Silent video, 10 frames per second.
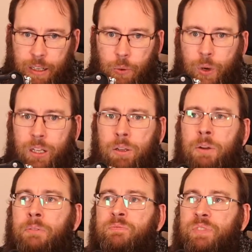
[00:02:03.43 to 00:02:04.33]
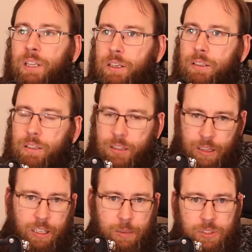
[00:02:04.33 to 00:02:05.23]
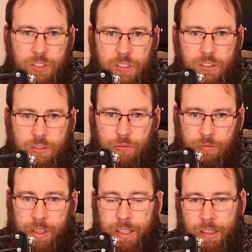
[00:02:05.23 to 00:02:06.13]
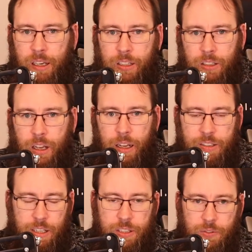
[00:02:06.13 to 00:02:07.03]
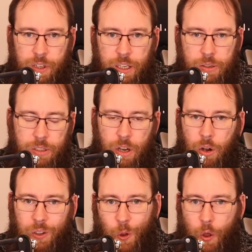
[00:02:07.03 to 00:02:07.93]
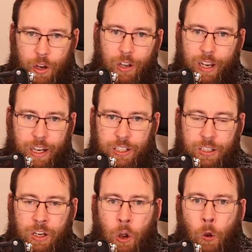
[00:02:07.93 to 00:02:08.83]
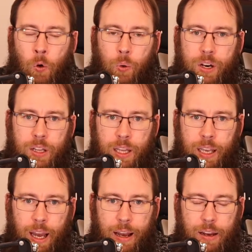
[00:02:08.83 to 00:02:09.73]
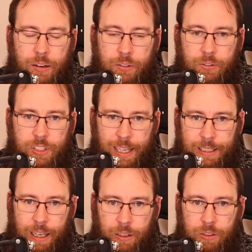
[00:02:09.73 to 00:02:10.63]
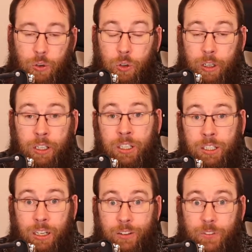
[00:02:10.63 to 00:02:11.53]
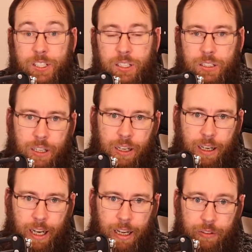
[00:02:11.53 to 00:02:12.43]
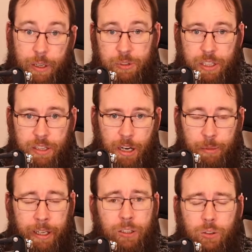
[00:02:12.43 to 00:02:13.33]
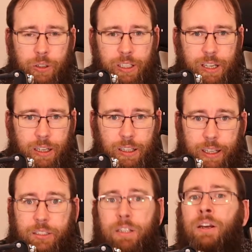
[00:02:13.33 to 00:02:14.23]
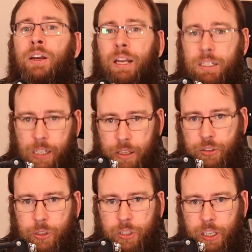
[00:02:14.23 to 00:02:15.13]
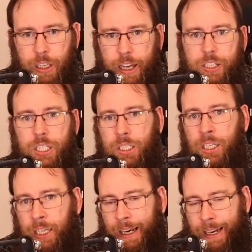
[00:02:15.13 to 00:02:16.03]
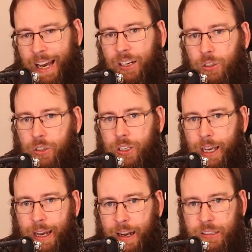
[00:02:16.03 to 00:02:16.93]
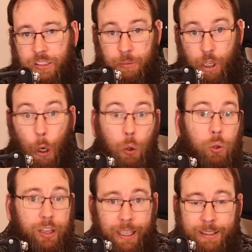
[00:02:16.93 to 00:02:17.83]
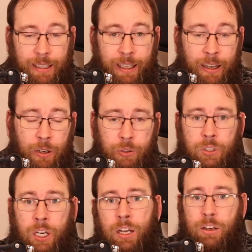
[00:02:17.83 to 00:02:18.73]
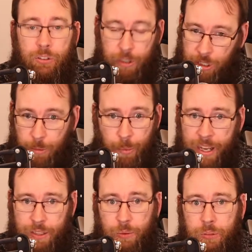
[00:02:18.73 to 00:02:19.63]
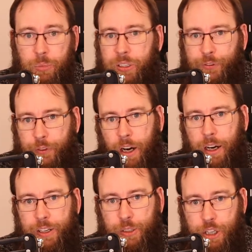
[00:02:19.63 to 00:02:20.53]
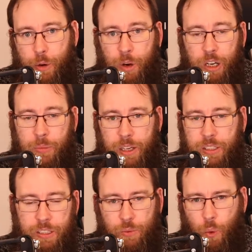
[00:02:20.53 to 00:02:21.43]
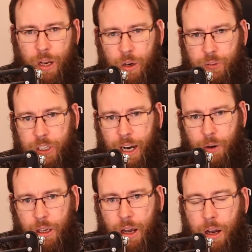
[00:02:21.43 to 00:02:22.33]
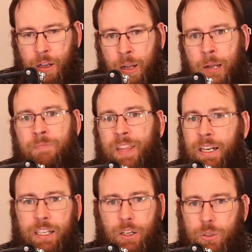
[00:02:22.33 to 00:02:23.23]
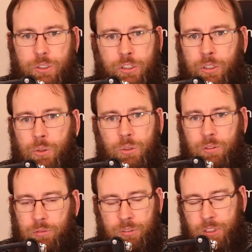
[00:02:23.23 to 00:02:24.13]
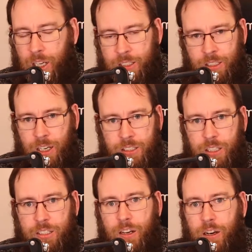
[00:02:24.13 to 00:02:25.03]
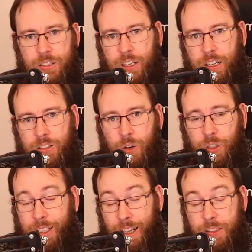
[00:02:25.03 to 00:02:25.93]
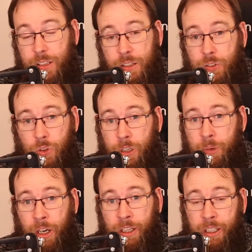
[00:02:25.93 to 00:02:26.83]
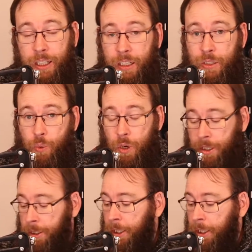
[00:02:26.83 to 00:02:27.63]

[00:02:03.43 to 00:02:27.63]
Well, Gibson's recently done a series of videos called The Collection, where they have sat down or gone and visited a famous guitar player or guitar collector, gone through their collection and had a look at some of the cool things that they own. The best one by far is Joe Bonamassa. It's well over an hour long, and he goes through lots and lots of guitars that he's owned and tells you the story behind each one.